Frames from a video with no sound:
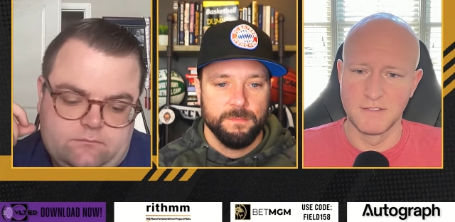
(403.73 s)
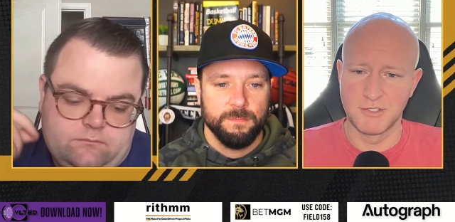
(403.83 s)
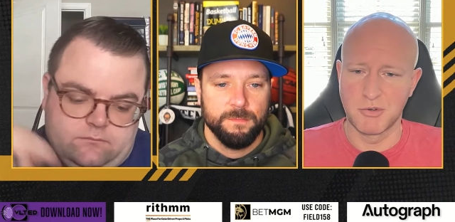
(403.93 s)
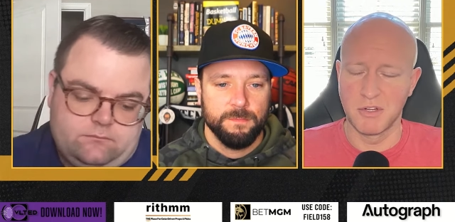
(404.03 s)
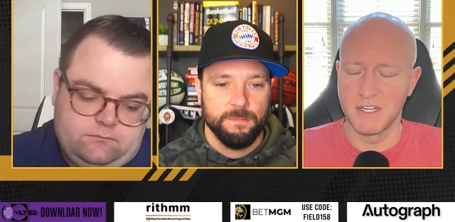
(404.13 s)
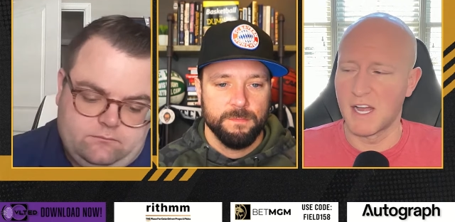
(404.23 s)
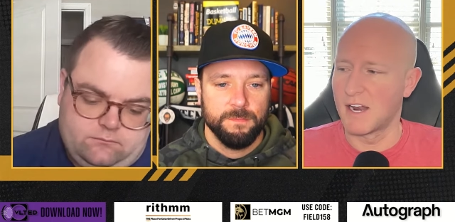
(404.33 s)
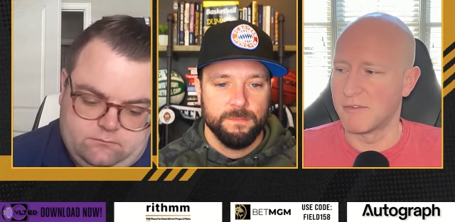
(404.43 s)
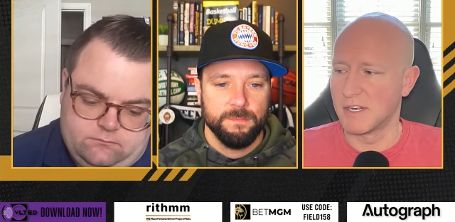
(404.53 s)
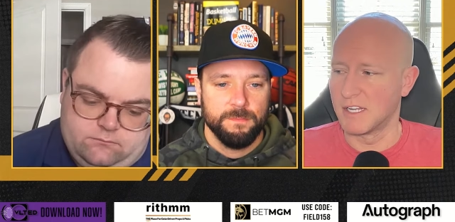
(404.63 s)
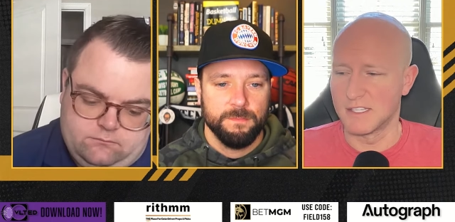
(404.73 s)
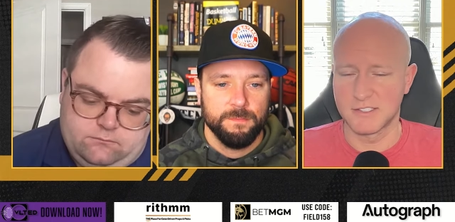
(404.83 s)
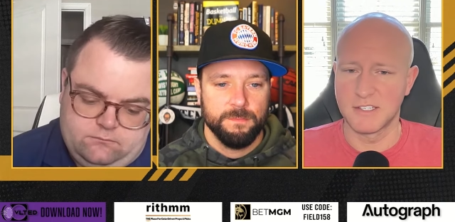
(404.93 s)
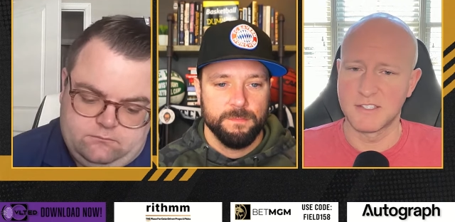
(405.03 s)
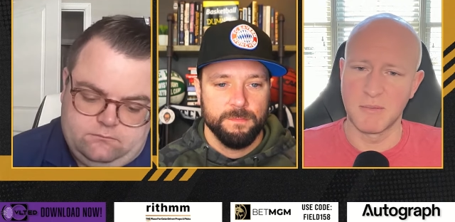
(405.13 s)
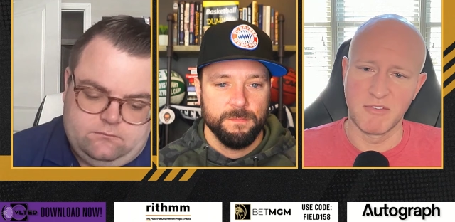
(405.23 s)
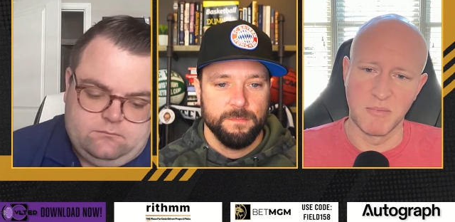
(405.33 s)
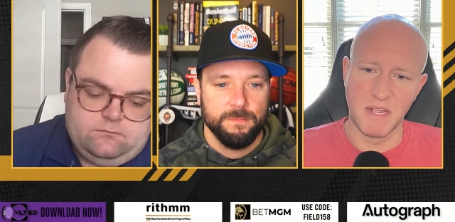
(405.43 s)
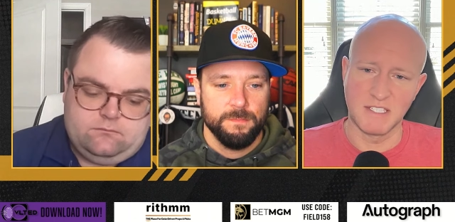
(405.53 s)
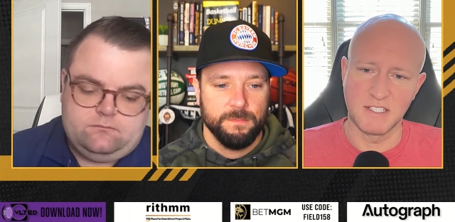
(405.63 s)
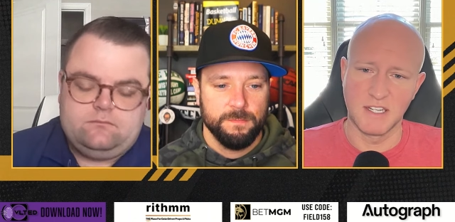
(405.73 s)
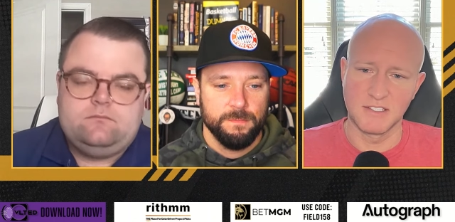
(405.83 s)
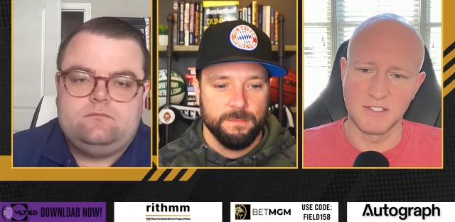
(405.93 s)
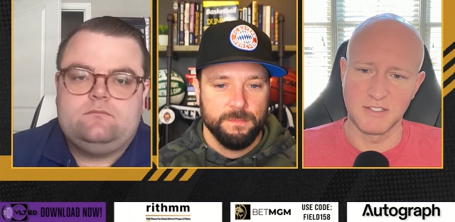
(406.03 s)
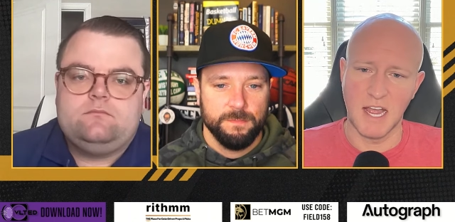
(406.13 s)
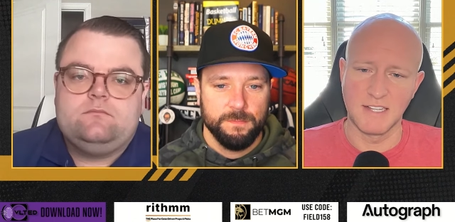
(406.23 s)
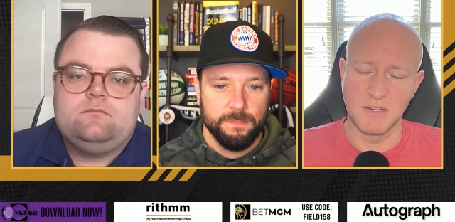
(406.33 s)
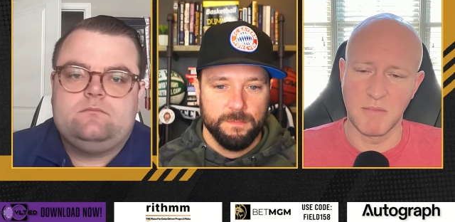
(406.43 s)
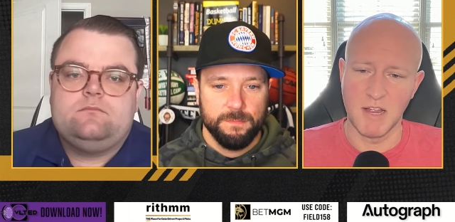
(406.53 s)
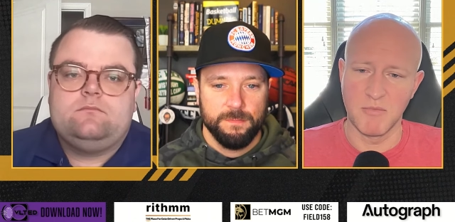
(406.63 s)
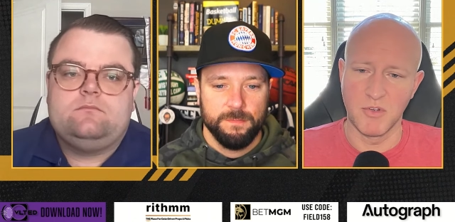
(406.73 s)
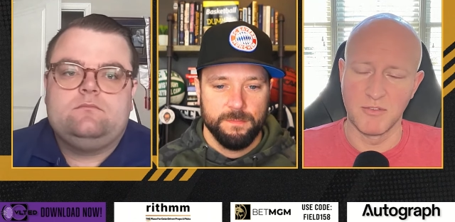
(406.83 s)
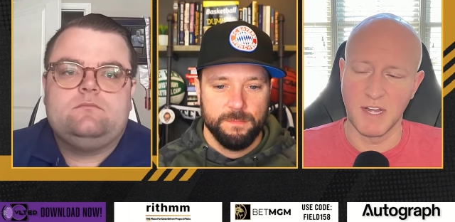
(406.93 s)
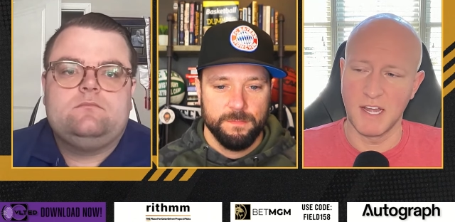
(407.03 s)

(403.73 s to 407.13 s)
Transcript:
Speaker 1: the Trilly Donovan list, and some of them make sense as guys that might move.